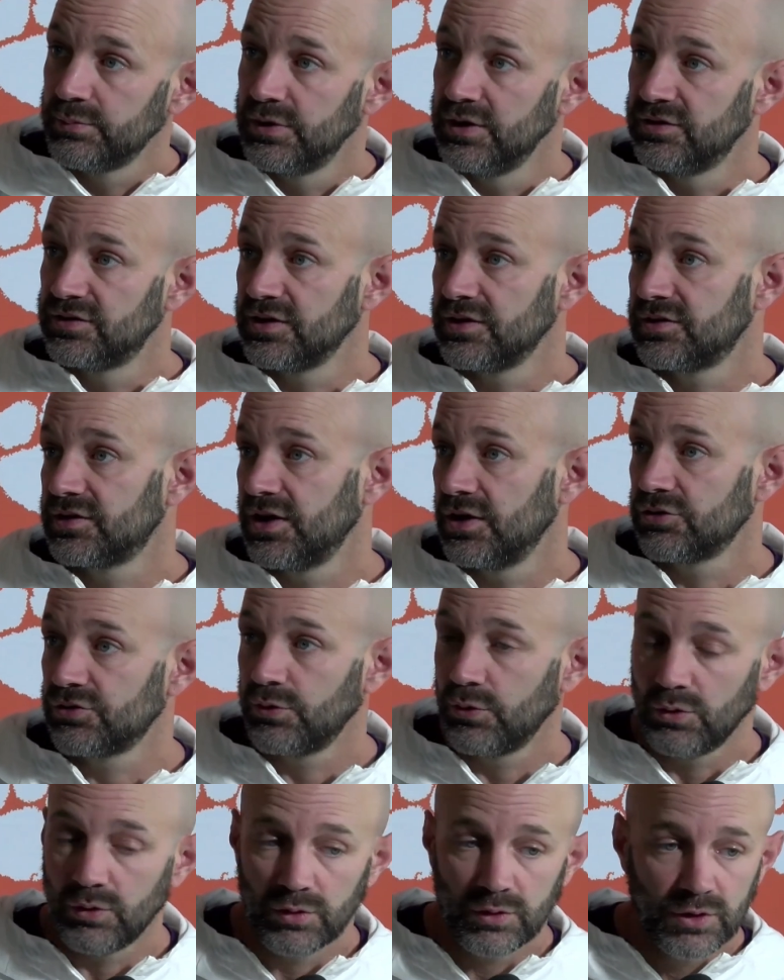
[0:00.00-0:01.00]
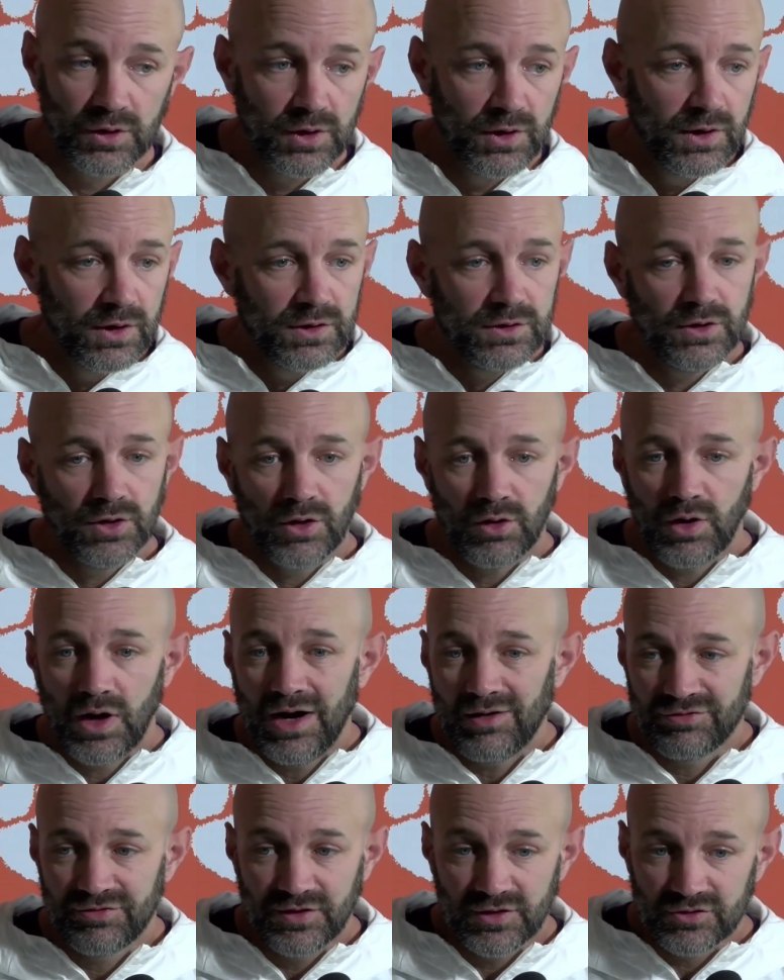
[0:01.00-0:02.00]
be successful, you know,
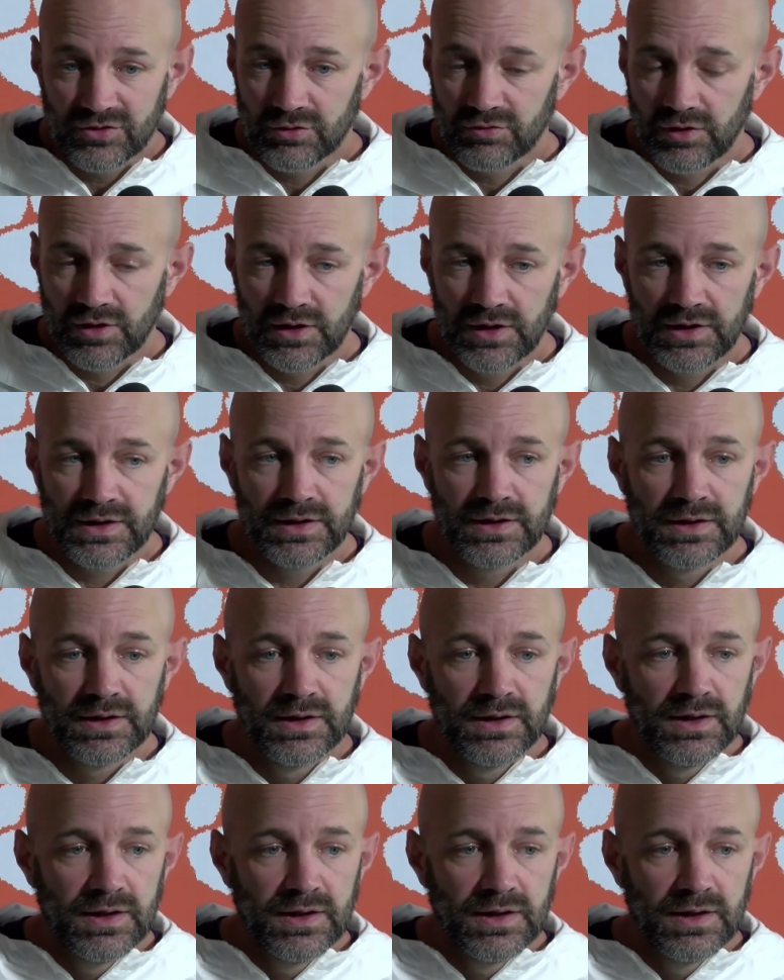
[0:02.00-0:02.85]
offensively,